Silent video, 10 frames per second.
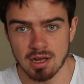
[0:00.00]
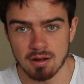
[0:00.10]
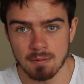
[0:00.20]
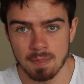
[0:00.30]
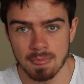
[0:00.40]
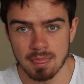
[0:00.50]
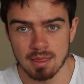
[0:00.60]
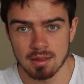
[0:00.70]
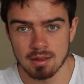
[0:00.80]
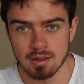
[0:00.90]
now.
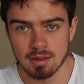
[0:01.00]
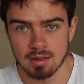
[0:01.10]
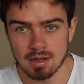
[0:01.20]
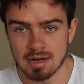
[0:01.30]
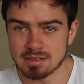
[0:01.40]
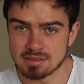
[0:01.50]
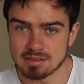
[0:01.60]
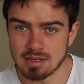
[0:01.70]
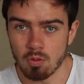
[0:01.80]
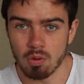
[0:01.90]
It
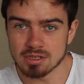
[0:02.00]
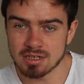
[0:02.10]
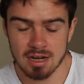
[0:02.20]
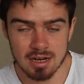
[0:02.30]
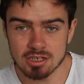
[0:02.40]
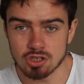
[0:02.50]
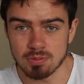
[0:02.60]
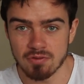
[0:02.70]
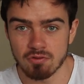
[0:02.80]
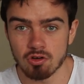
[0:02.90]
wasn't an issue
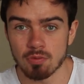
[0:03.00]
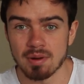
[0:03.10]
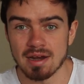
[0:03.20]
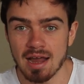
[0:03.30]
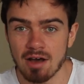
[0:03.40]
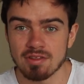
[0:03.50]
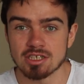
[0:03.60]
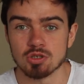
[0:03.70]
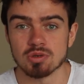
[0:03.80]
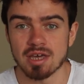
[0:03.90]
before, but now
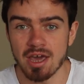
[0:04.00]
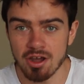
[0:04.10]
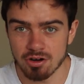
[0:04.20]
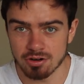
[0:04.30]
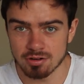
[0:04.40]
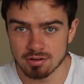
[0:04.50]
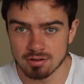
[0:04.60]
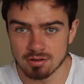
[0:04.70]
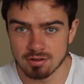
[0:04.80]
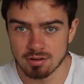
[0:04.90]
that you care
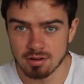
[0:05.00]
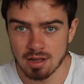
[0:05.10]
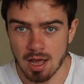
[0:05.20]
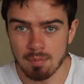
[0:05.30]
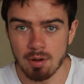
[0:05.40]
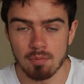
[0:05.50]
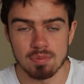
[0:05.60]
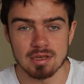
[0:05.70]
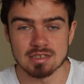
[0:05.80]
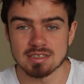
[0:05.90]
about
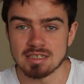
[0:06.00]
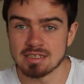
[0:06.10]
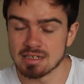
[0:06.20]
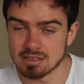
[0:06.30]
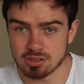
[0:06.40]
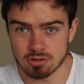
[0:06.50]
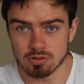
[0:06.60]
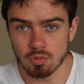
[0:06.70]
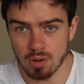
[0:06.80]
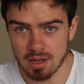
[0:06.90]
being seen in a
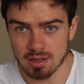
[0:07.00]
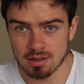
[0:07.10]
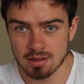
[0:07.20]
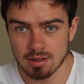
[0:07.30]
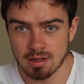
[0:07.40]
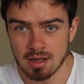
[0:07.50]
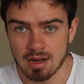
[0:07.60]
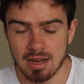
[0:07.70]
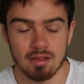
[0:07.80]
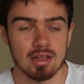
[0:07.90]
certain way,
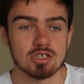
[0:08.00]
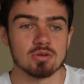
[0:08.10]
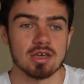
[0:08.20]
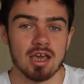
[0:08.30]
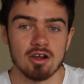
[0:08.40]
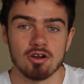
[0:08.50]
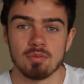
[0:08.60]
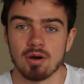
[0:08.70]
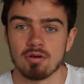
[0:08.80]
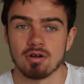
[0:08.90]
now that you care
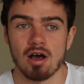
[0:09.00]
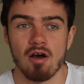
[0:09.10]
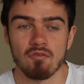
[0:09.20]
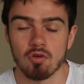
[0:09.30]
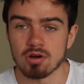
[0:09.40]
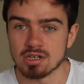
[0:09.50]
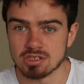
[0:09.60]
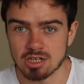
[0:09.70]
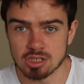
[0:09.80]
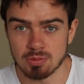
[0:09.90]
about avoiding
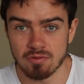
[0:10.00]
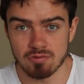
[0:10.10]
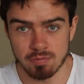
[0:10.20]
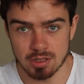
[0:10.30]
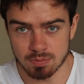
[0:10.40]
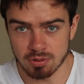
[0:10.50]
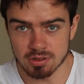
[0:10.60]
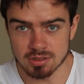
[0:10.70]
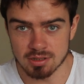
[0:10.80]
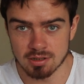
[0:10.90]
judgment from this
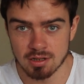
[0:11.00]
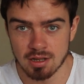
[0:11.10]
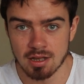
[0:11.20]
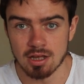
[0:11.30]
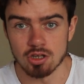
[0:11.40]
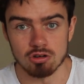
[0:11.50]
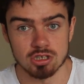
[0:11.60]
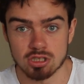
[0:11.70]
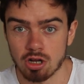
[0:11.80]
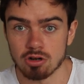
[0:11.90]
person, your
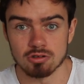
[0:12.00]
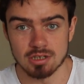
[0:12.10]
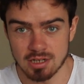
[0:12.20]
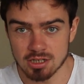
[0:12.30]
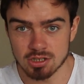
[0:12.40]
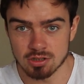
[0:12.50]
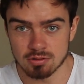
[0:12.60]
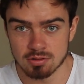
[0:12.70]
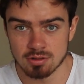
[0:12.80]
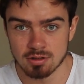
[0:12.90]
stutter is an issue.